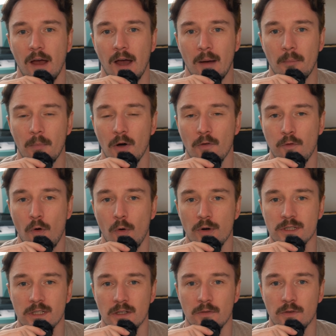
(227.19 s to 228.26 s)
Of
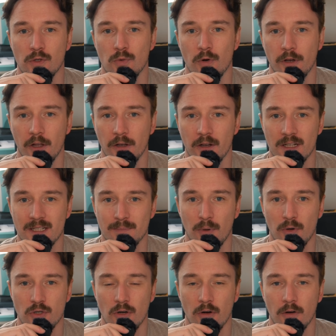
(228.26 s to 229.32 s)
course, if you do an
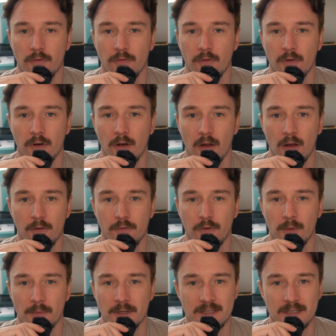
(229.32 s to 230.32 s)
underexposure of color film,